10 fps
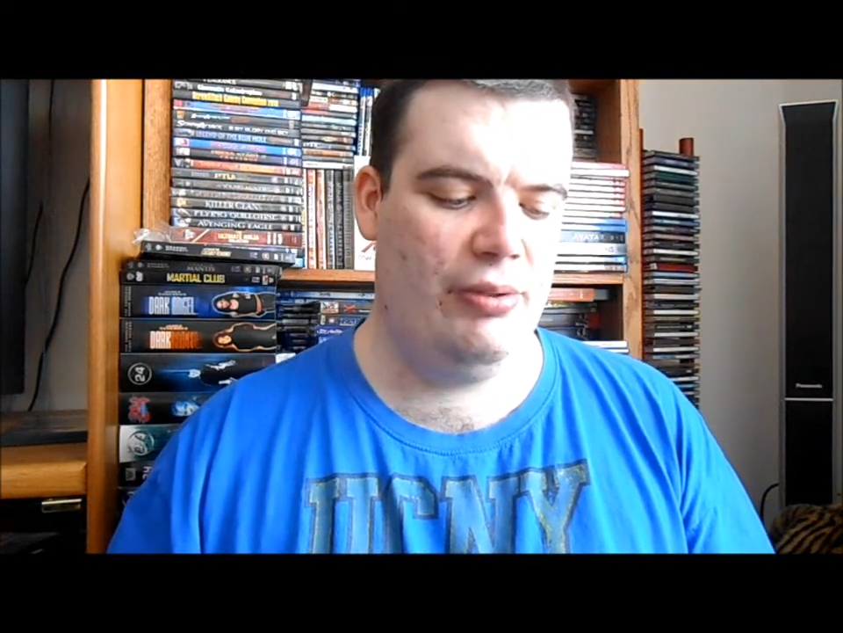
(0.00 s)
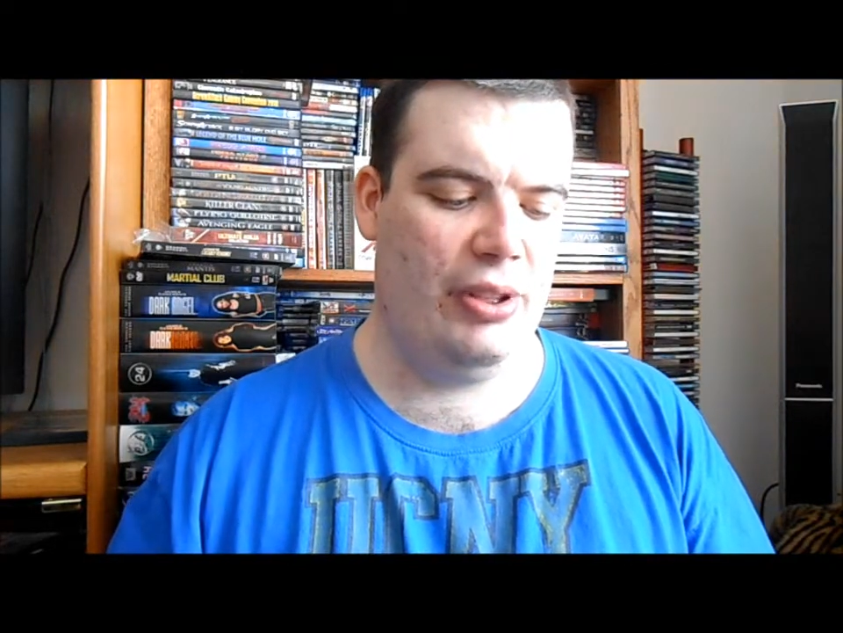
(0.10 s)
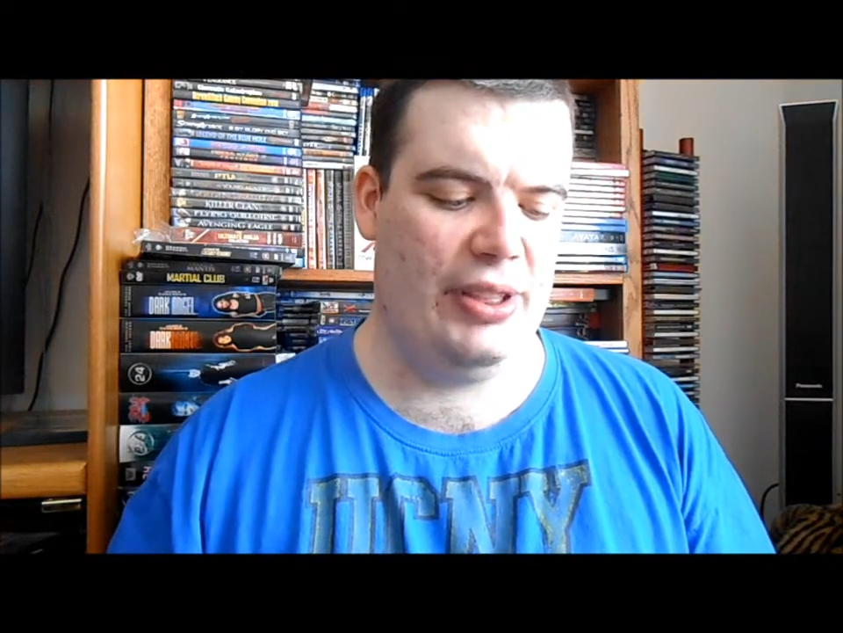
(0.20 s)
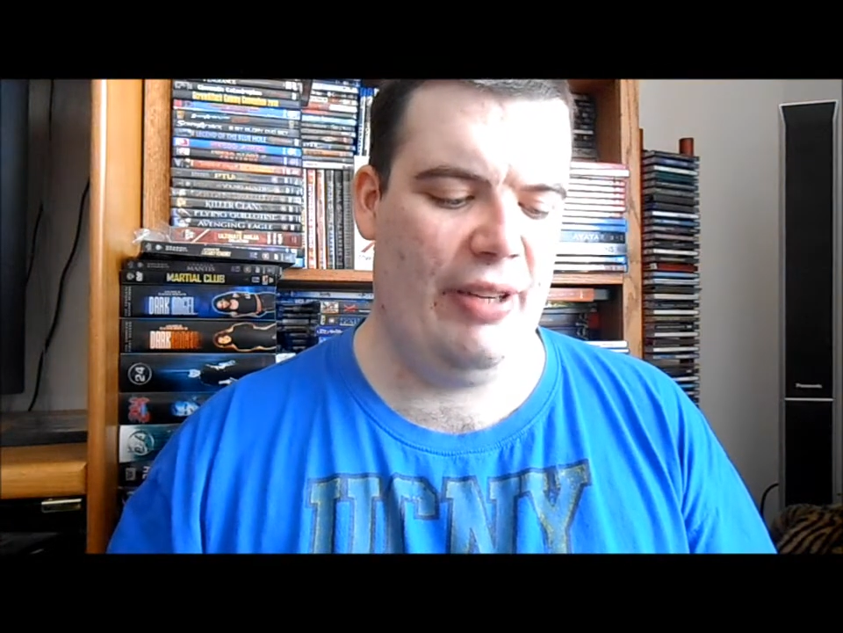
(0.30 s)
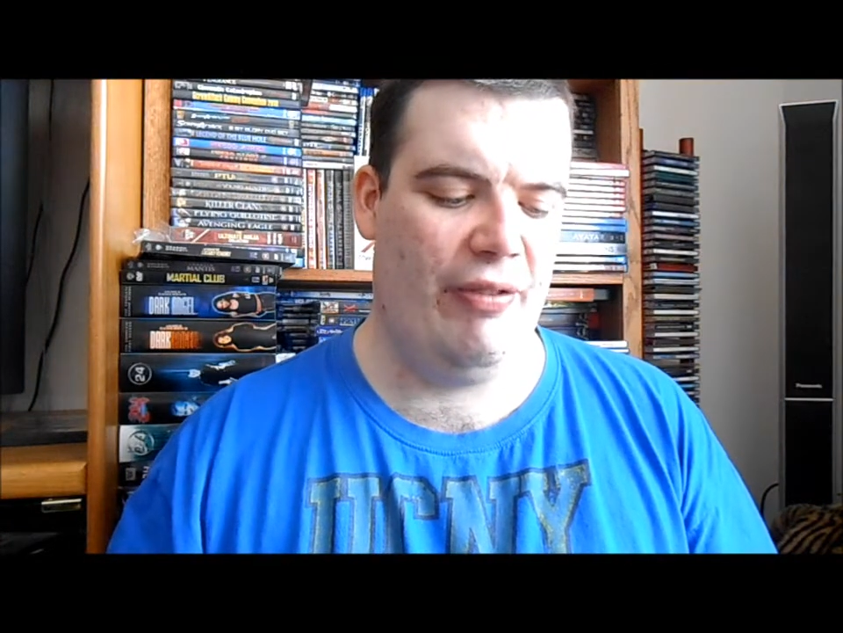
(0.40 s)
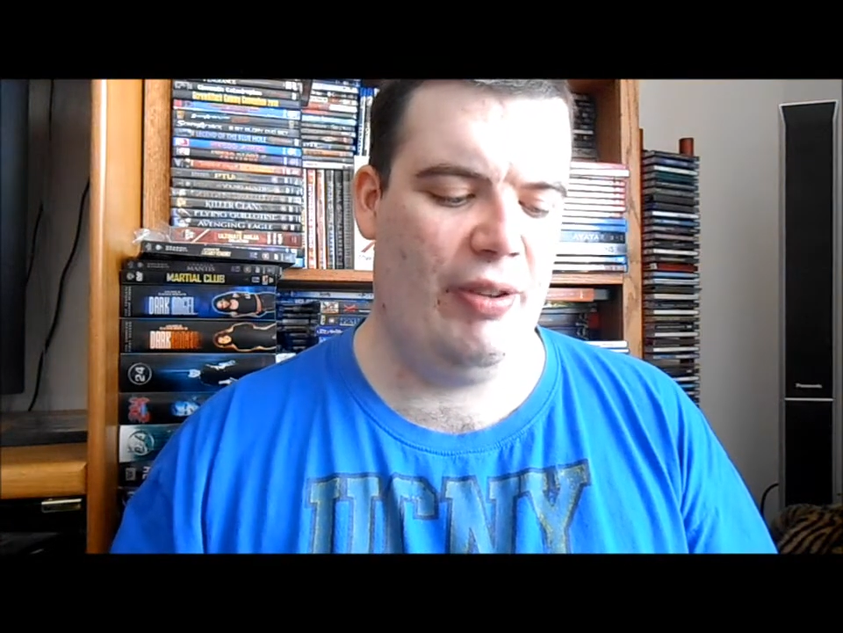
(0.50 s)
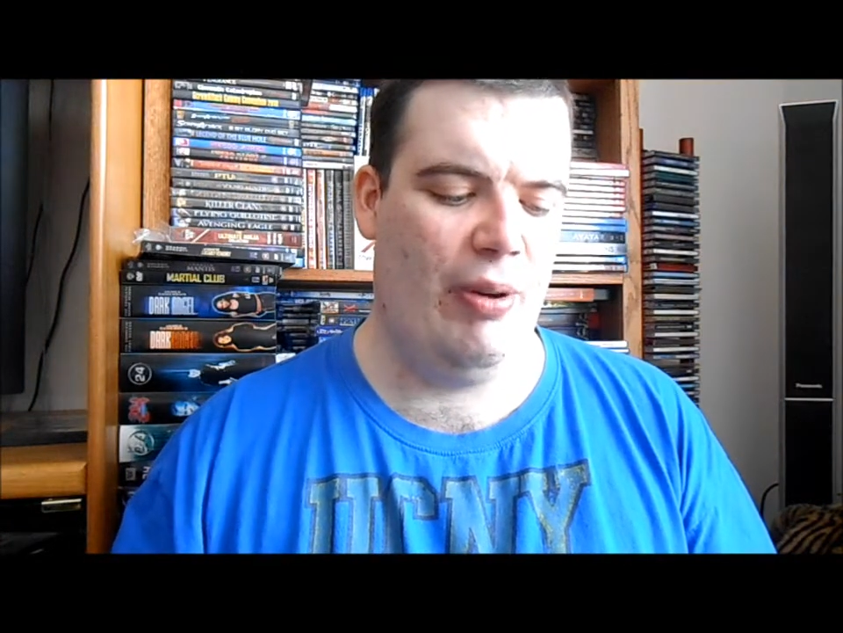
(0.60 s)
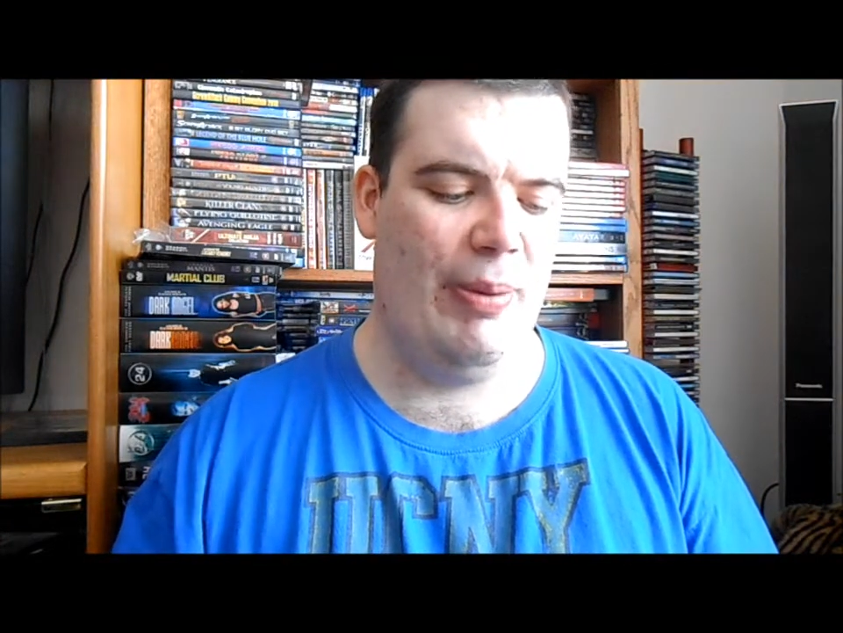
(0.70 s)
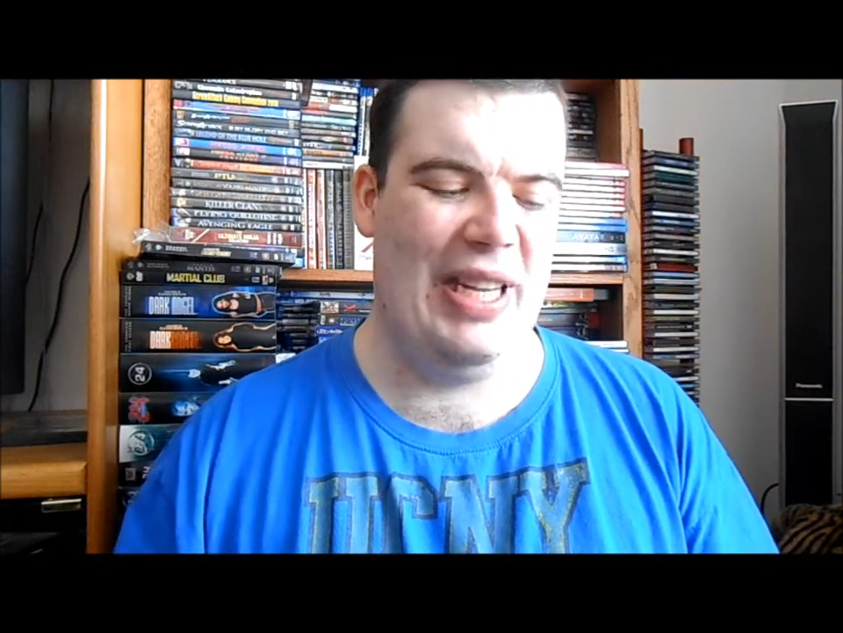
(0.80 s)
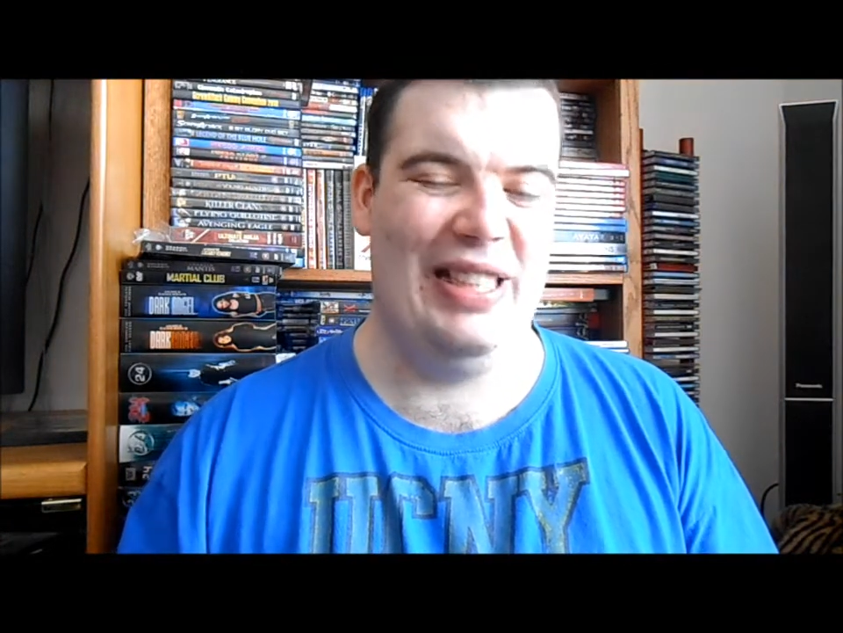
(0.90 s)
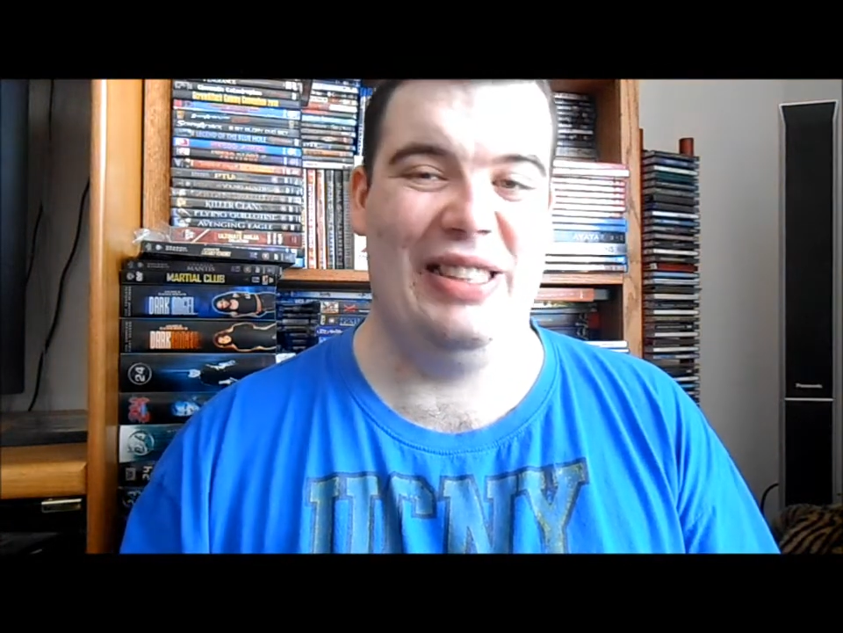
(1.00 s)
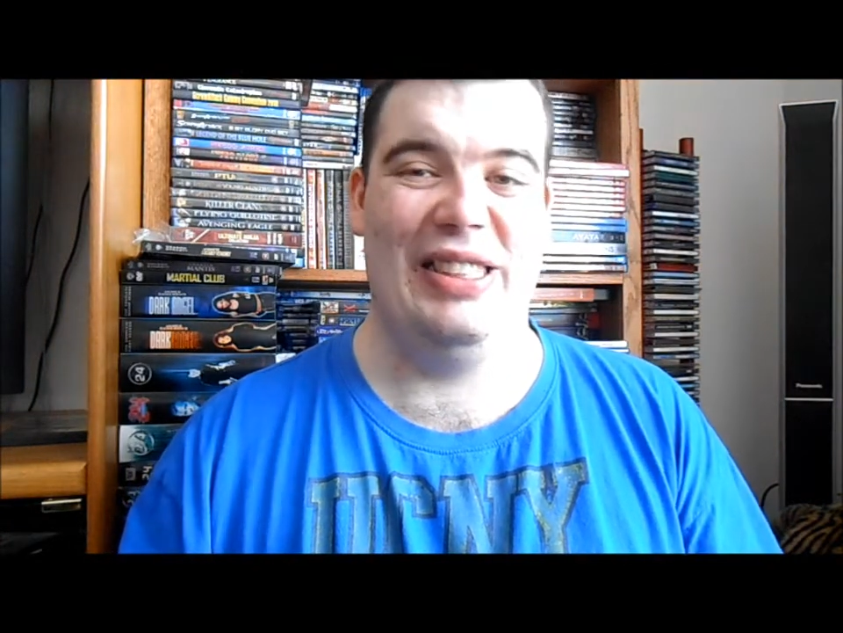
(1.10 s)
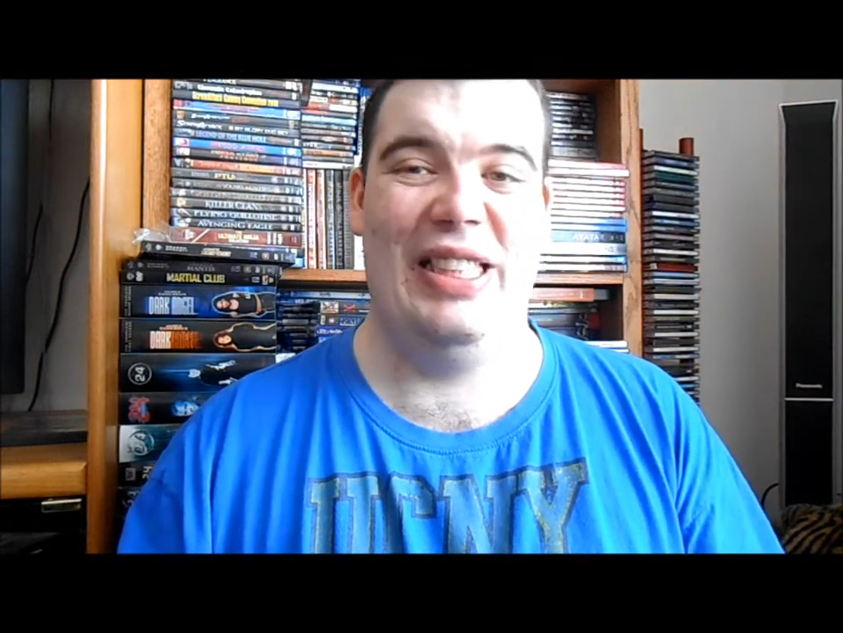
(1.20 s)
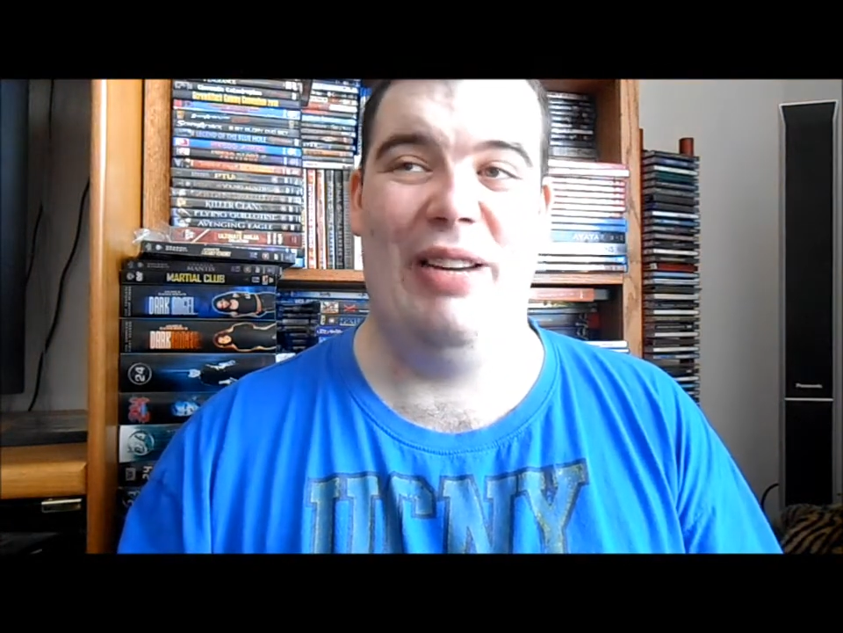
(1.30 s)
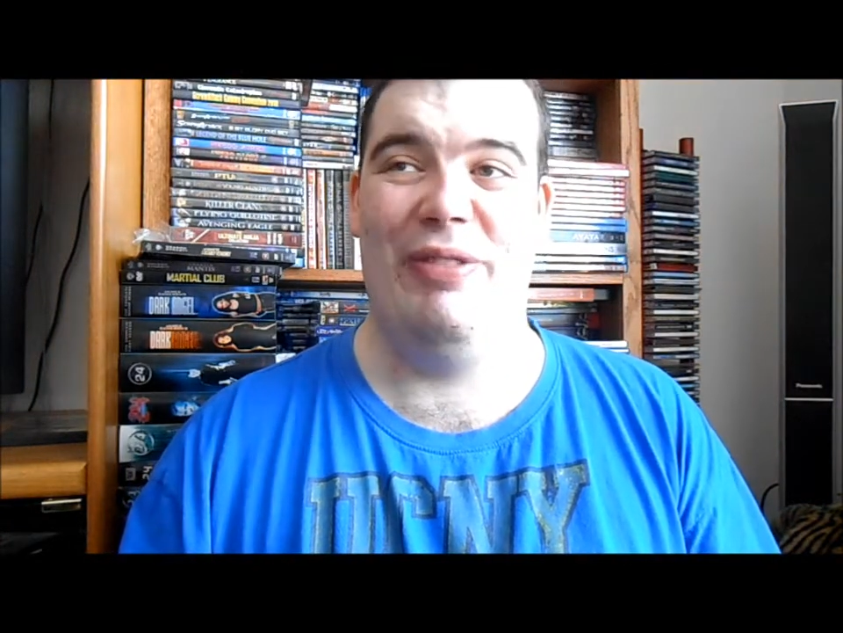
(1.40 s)
because everything Robert
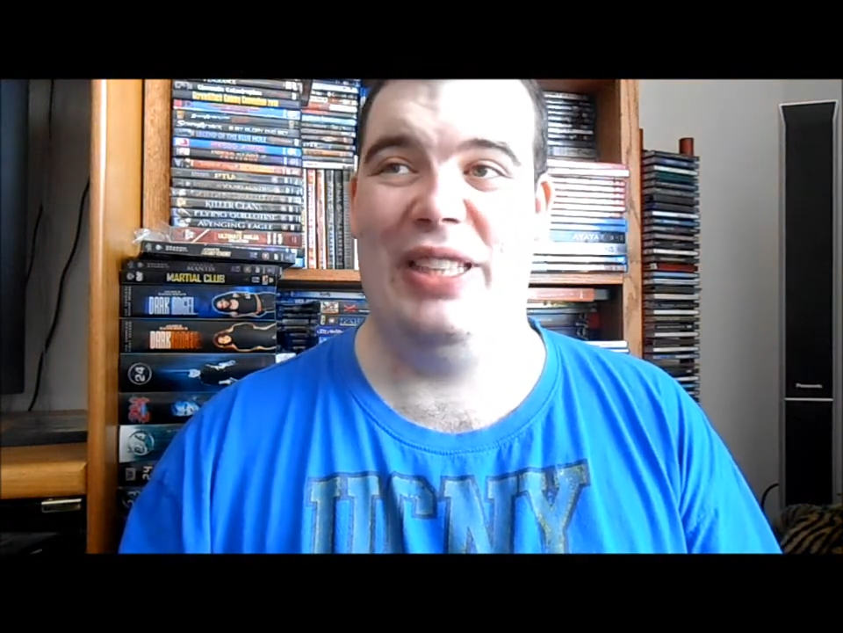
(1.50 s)
Englund's in other